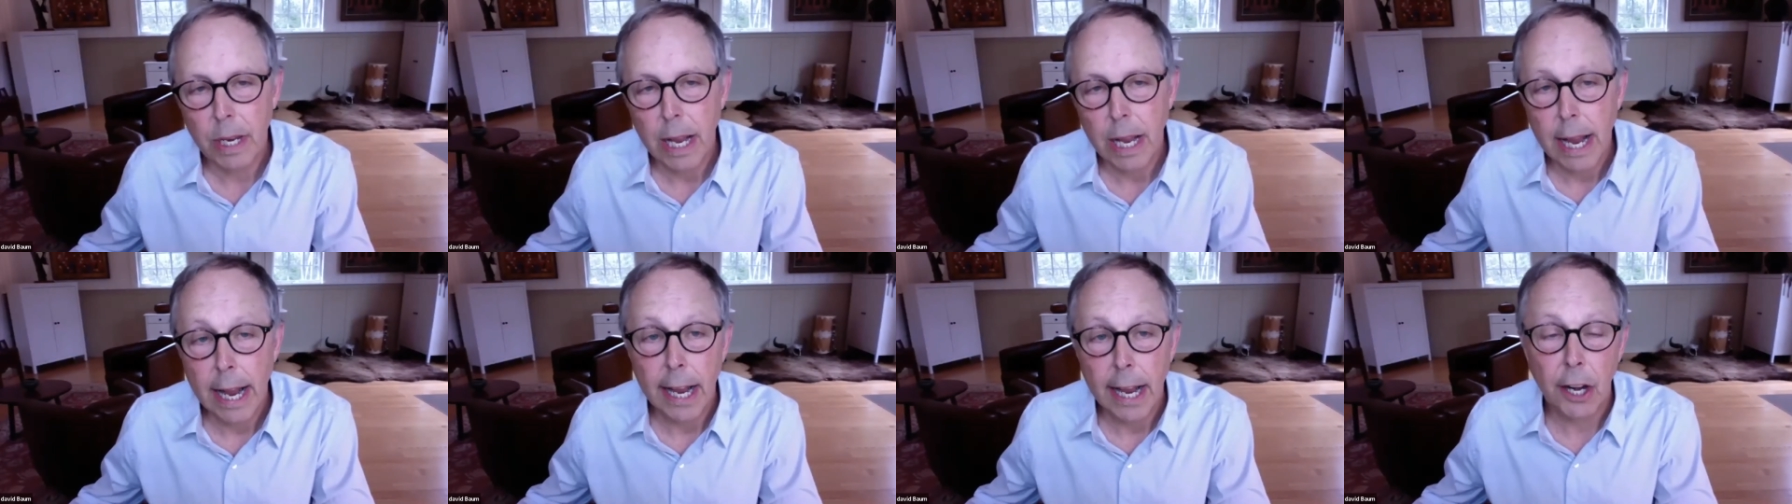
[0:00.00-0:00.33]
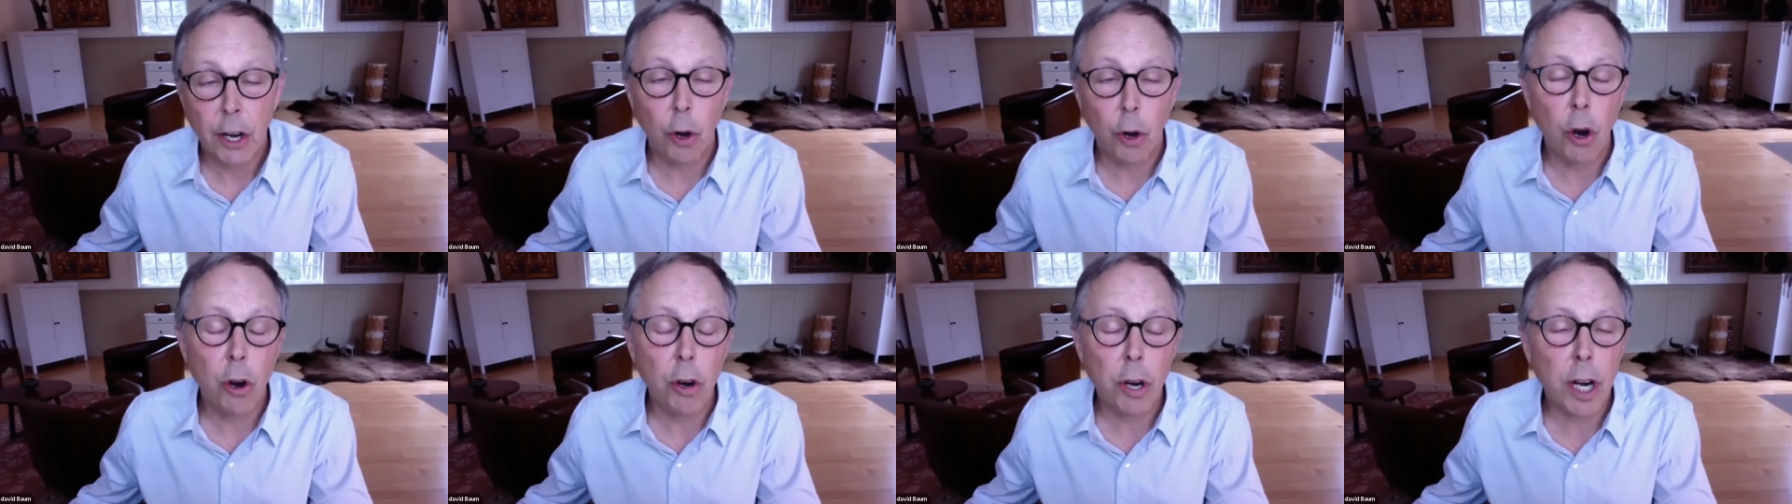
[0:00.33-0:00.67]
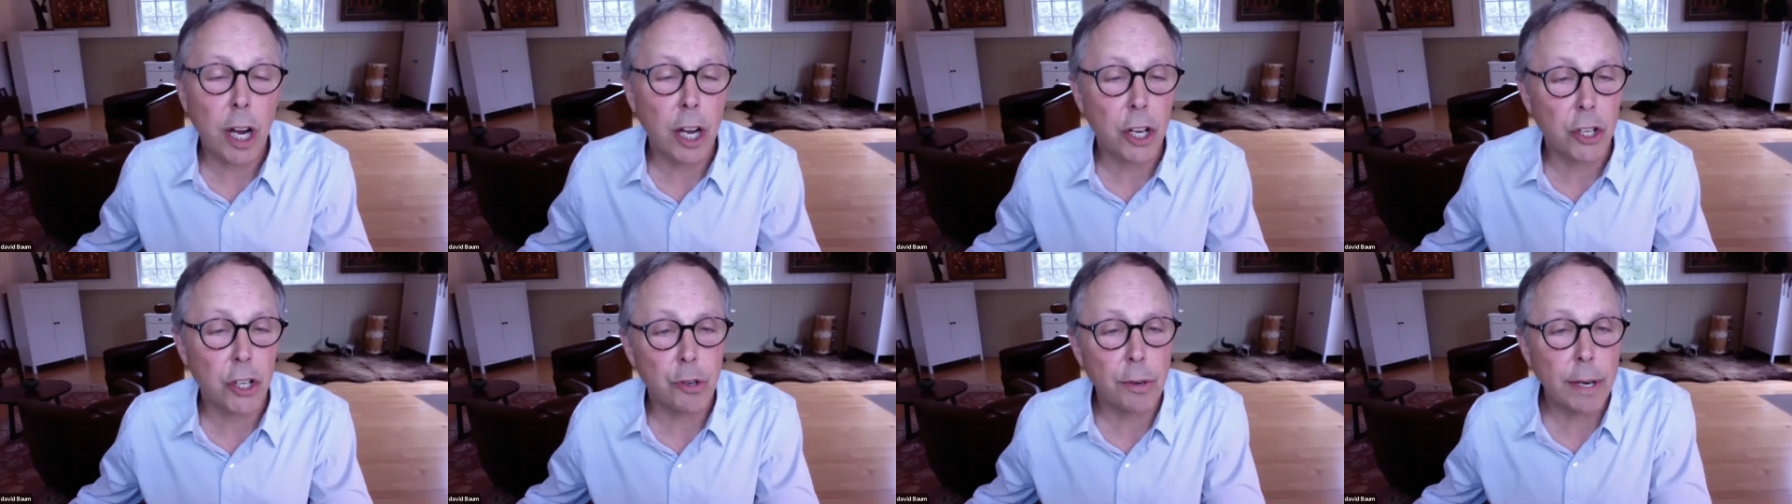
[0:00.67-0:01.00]
In our own
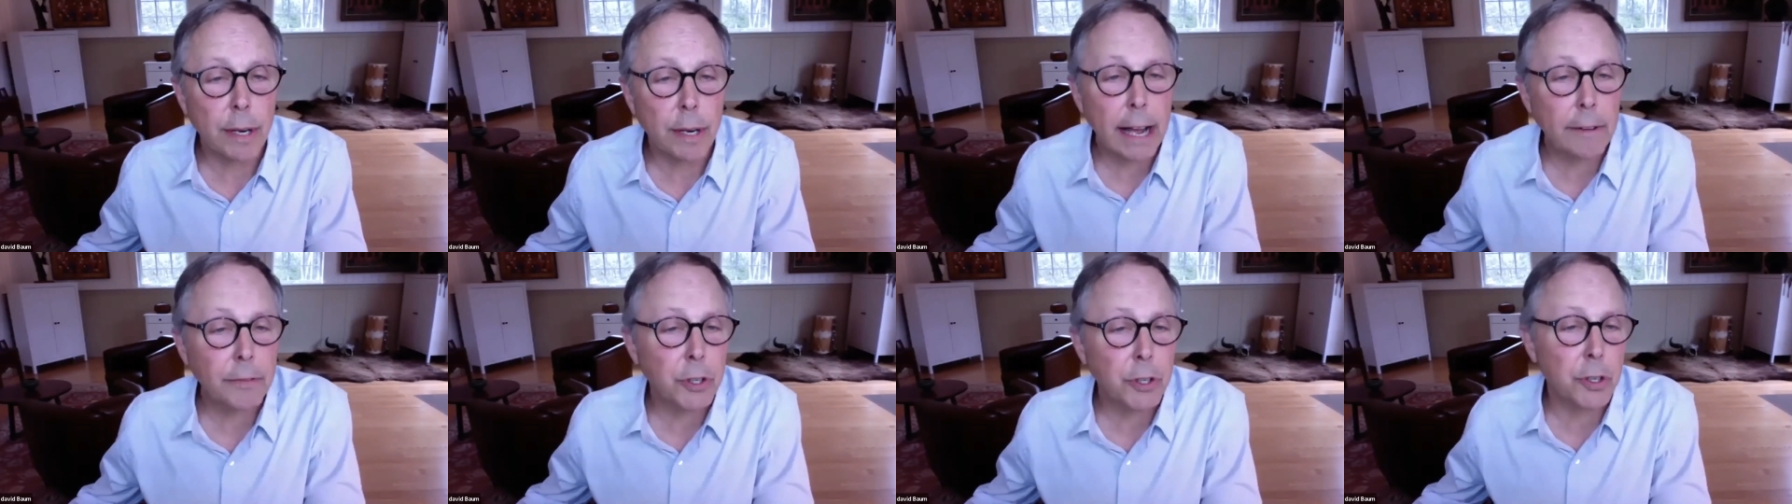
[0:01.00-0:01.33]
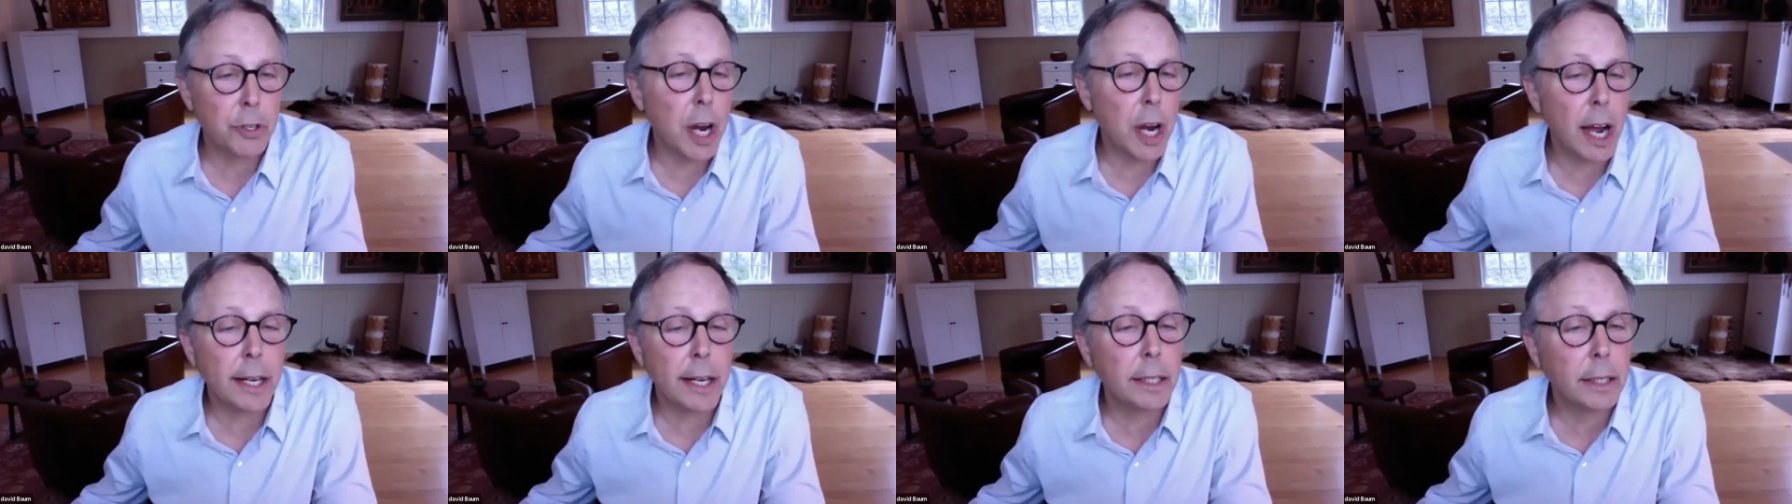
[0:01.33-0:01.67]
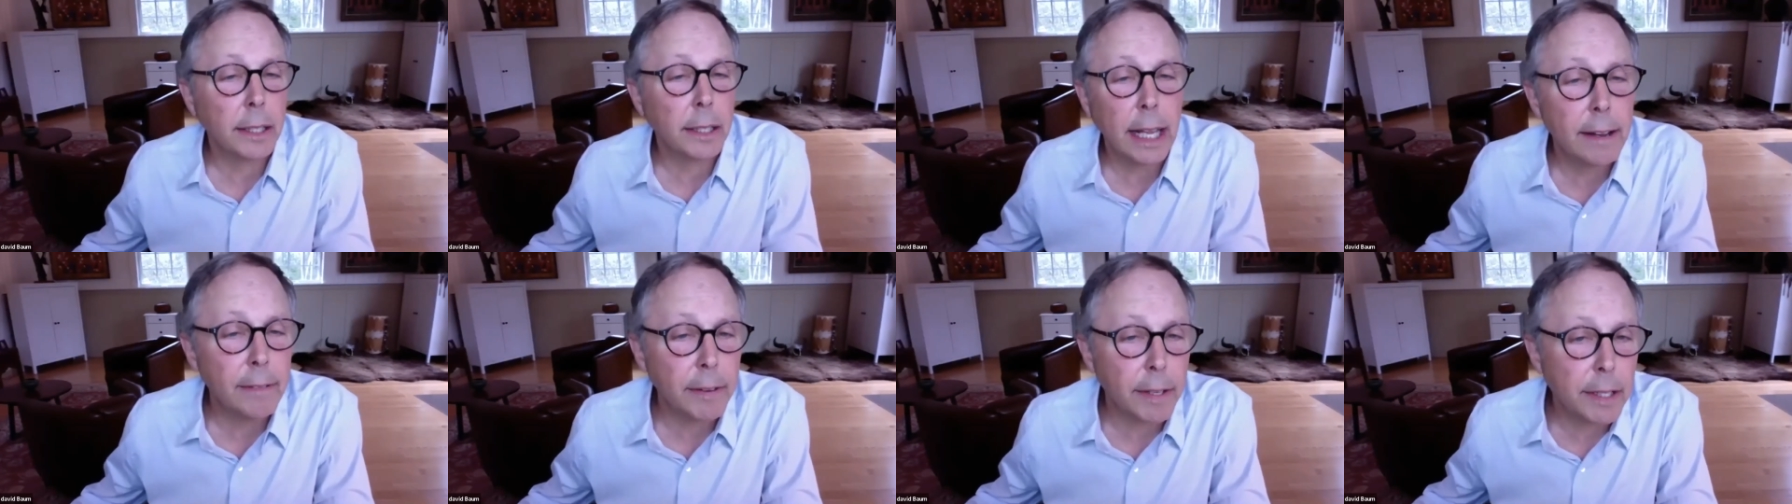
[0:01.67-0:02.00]
country, after
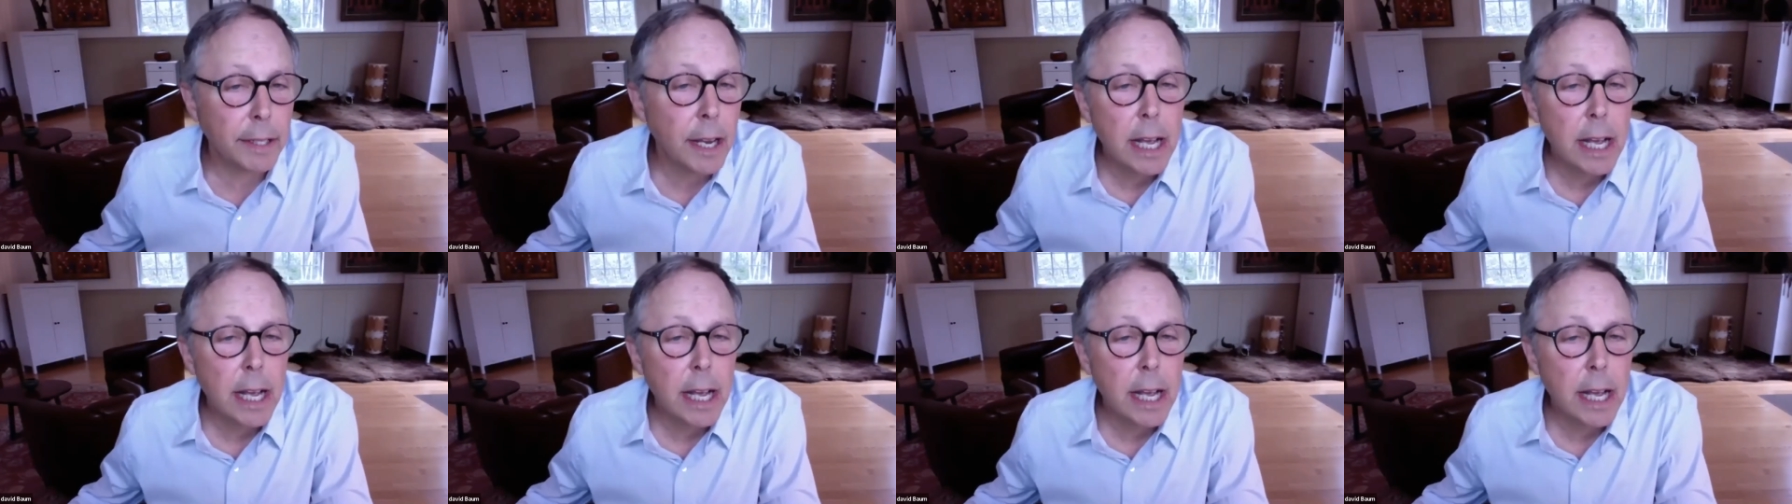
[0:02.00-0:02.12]
9/11,